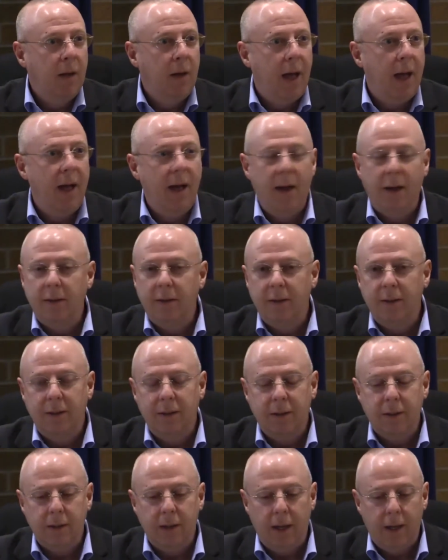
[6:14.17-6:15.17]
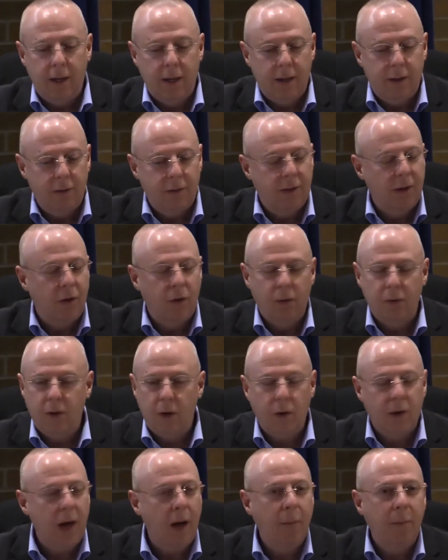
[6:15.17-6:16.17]
And
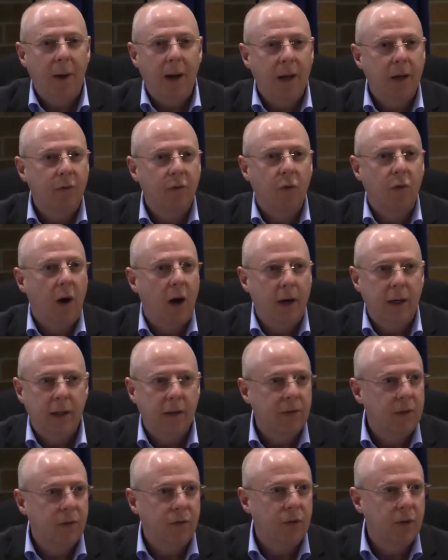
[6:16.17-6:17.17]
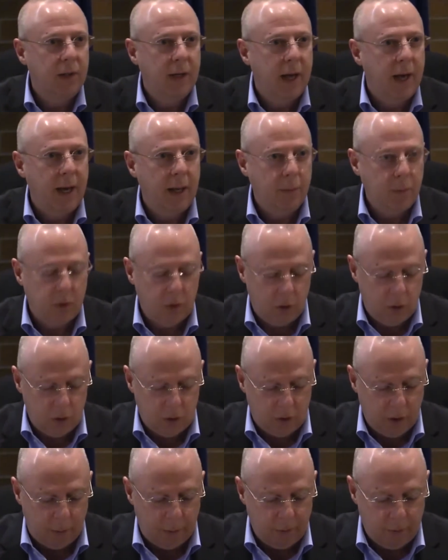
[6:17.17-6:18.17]
they'll come by a variety of different names.
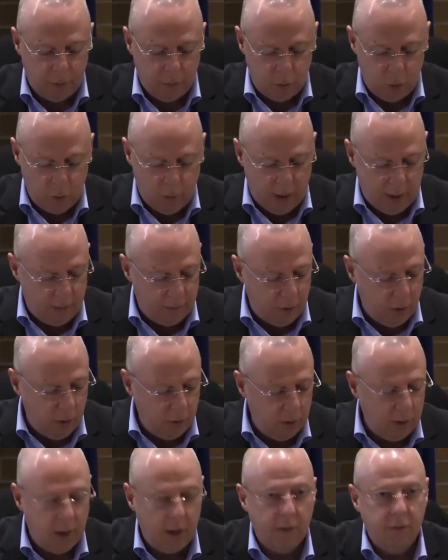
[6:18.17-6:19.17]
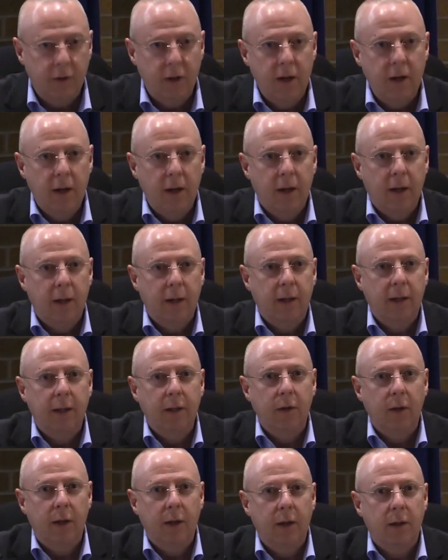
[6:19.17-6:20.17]
Some of them you may have heard of
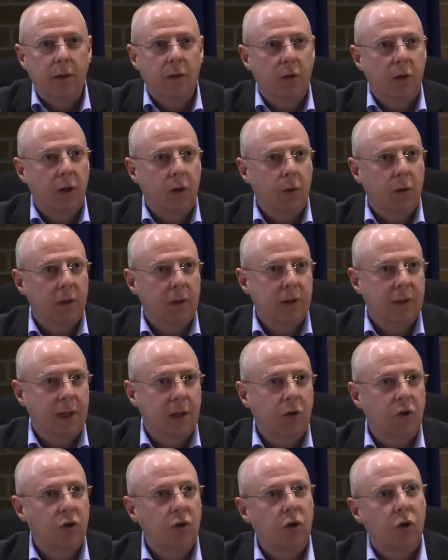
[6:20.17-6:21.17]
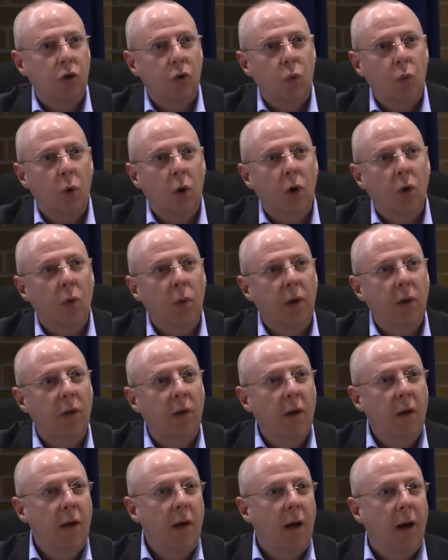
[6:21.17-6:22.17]
in the organizations that you work
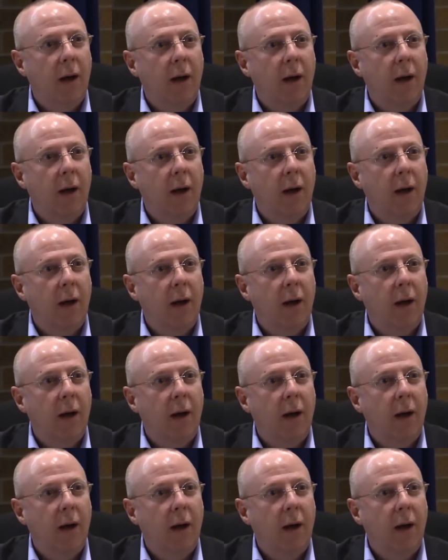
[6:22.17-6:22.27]
with.